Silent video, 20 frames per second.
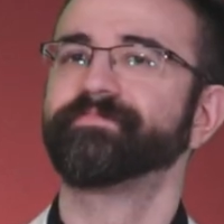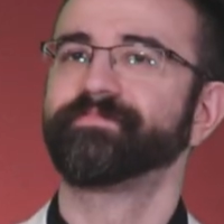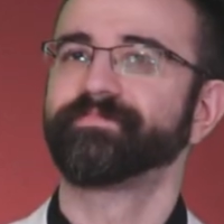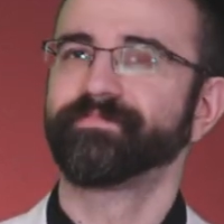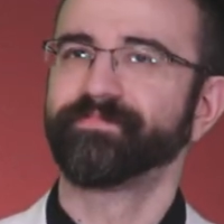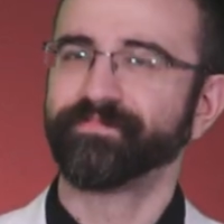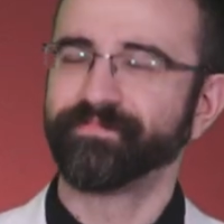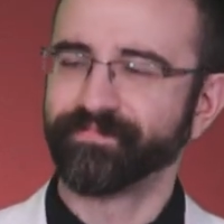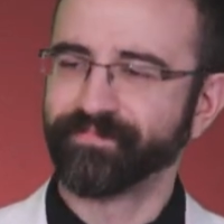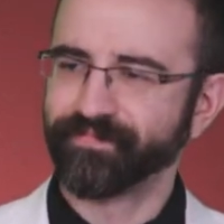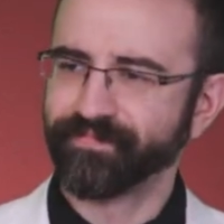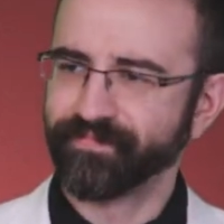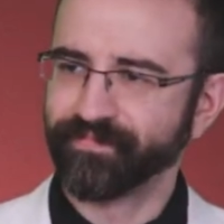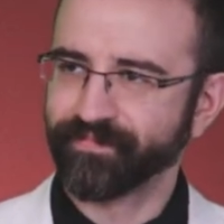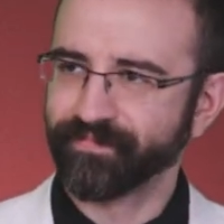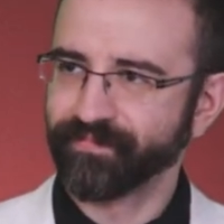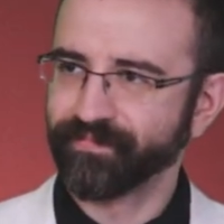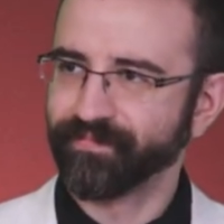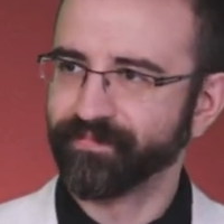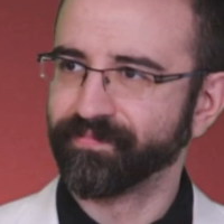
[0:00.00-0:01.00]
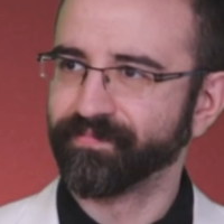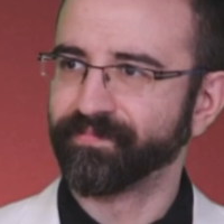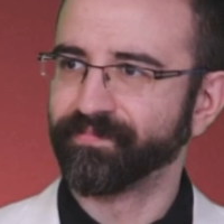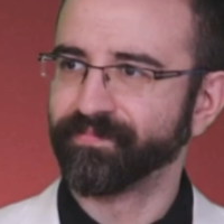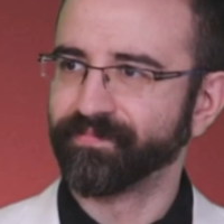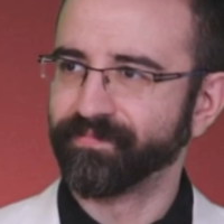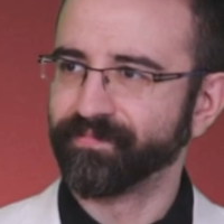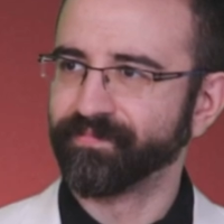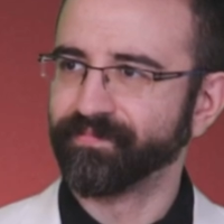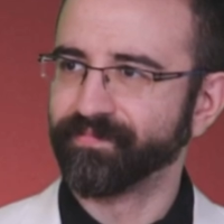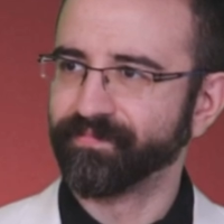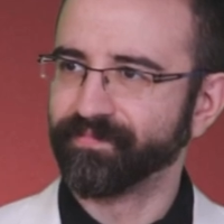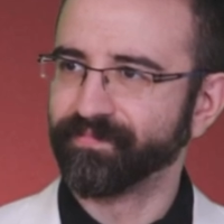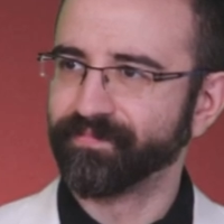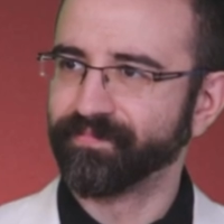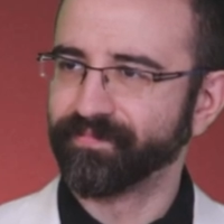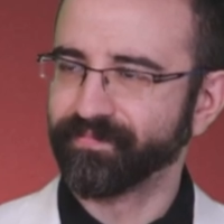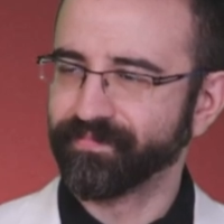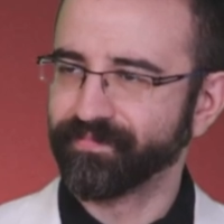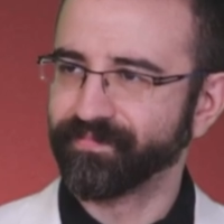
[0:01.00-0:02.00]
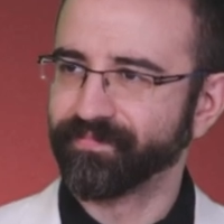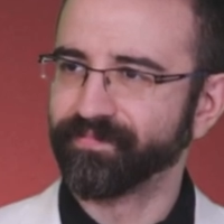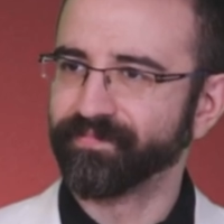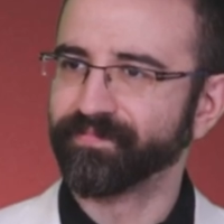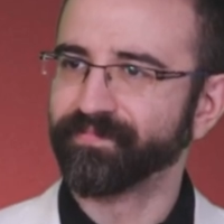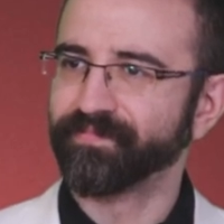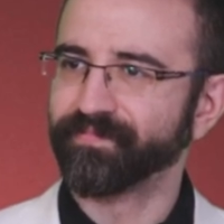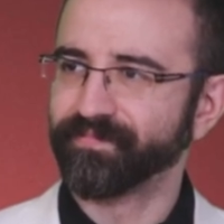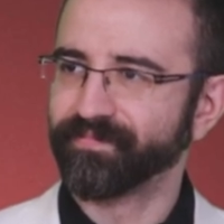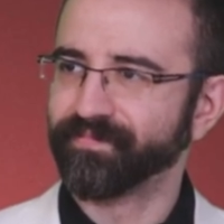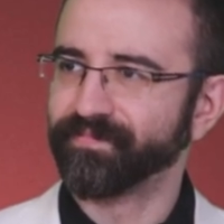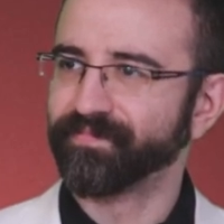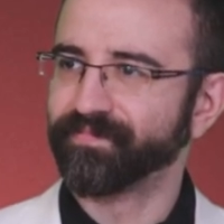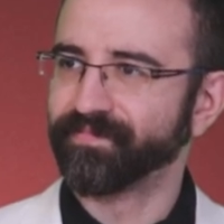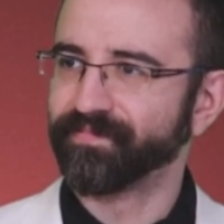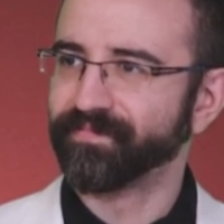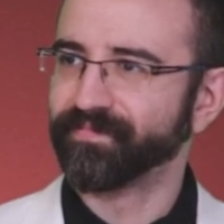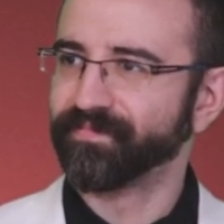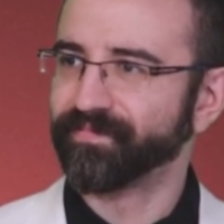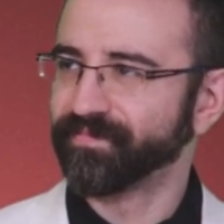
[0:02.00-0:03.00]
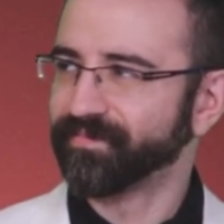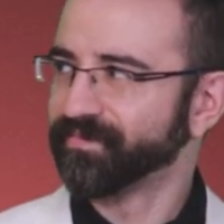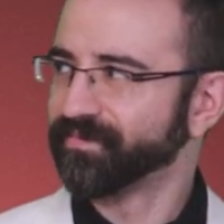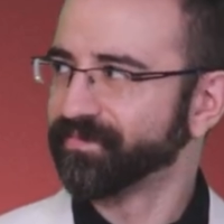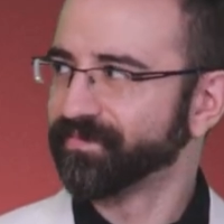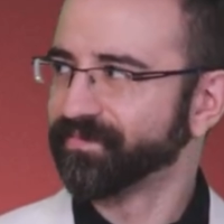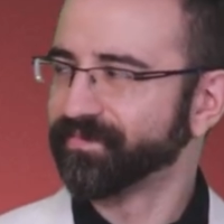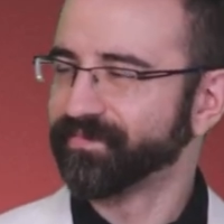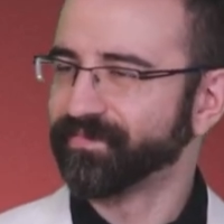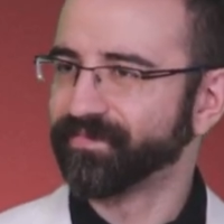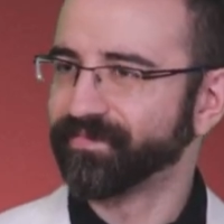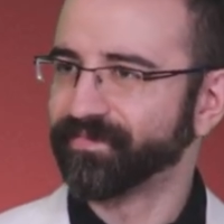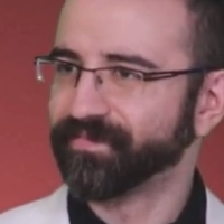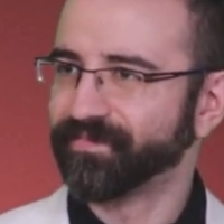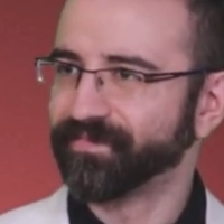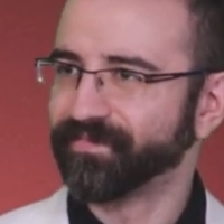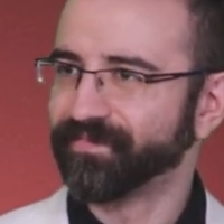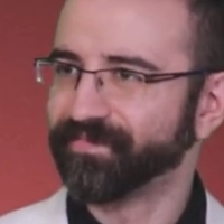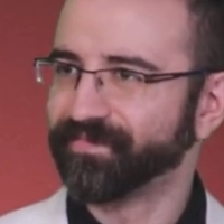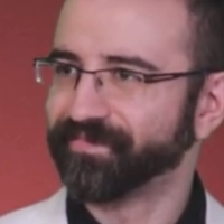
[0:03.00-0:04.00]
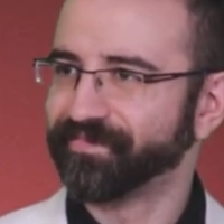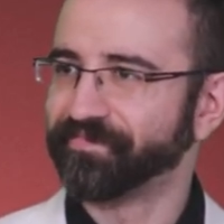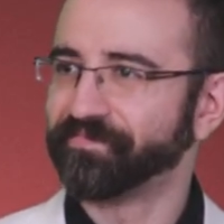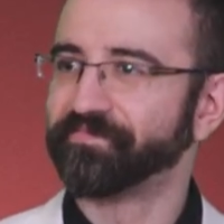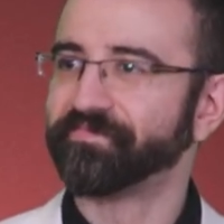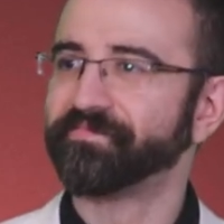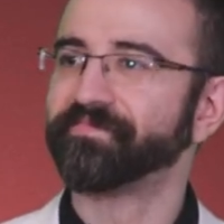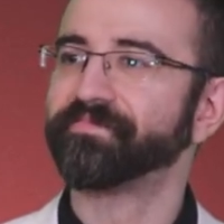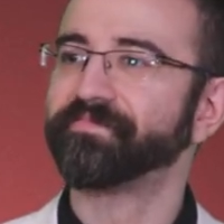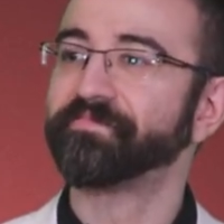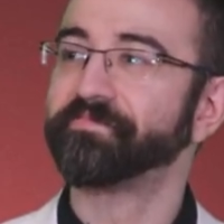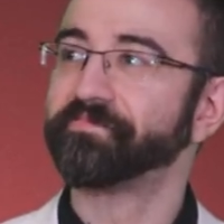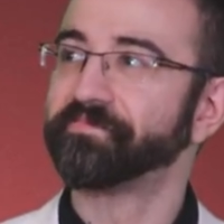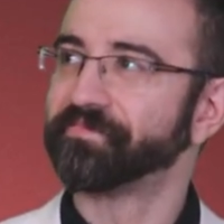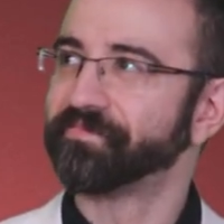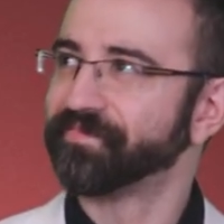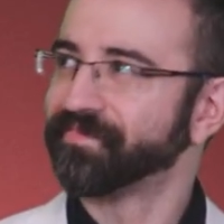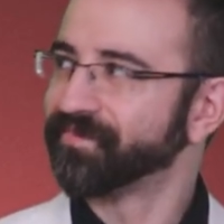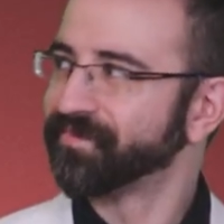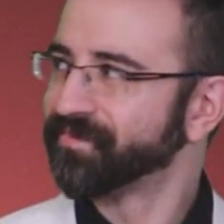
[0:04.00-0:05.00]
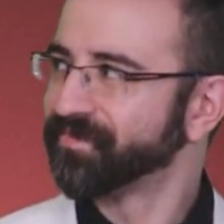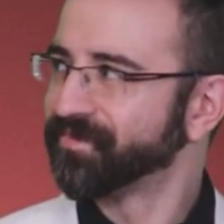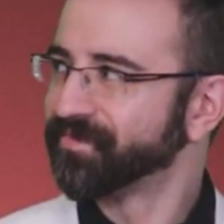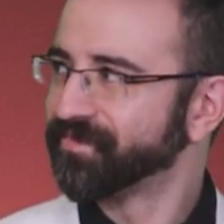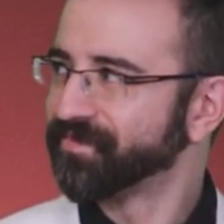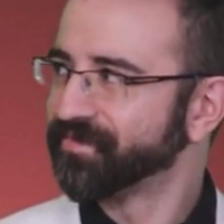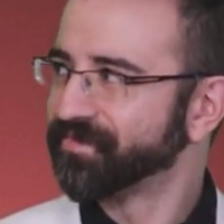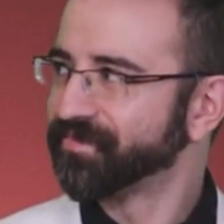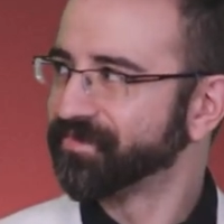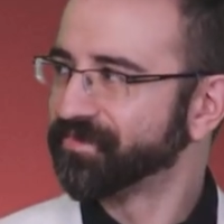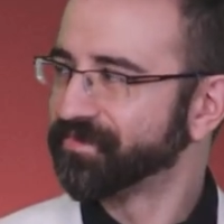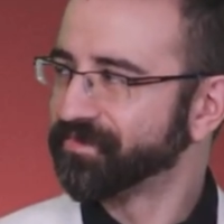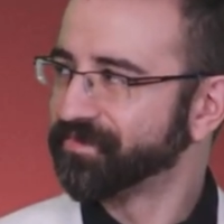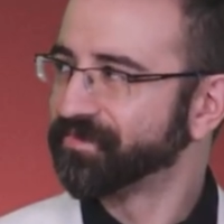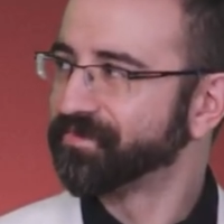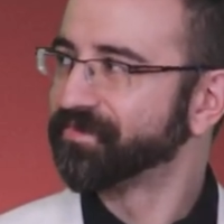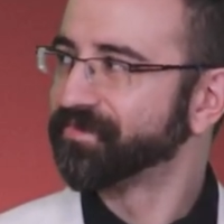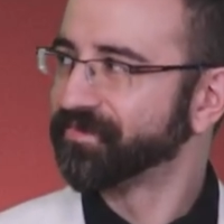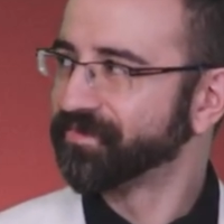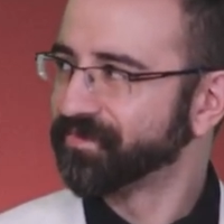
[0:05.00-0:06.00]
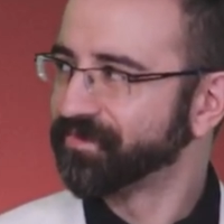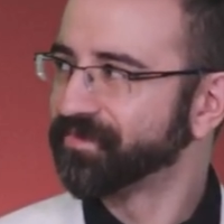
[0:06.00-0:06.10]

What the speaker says: (not speaking)